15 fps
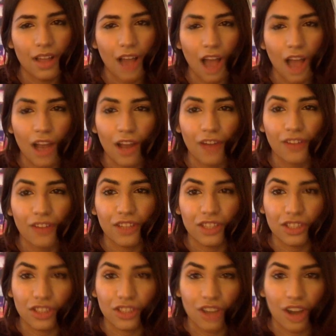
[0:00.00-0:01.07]
I love this
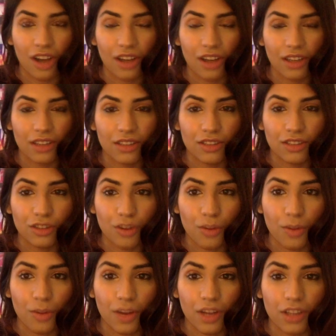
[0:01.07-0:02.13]
song so
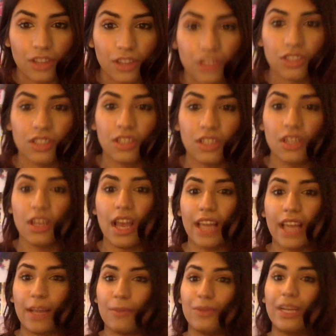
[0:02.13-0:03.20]
much,
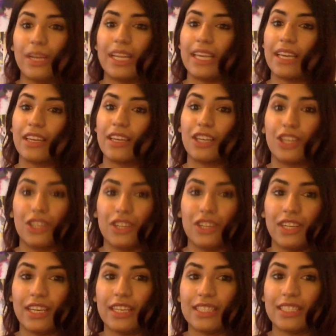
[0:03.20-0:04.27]
and I'm really
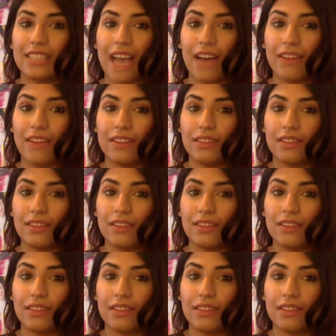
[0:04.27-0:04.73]
curious how